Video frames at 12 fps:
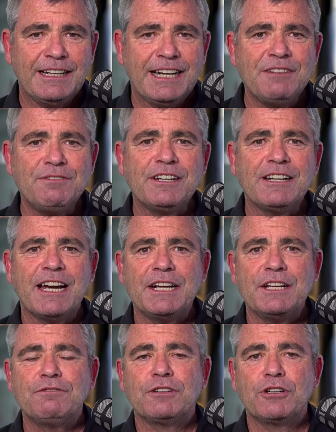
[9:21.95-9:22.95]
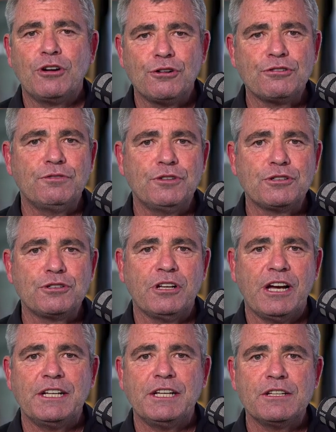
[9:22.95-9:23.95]
Advocating for controversial
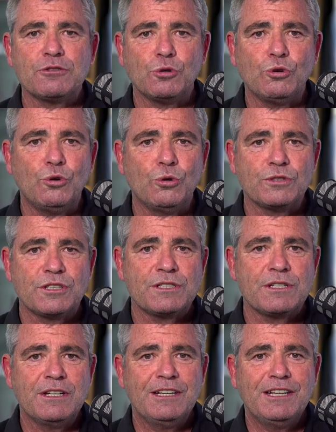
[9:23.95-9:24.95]
ideas or causes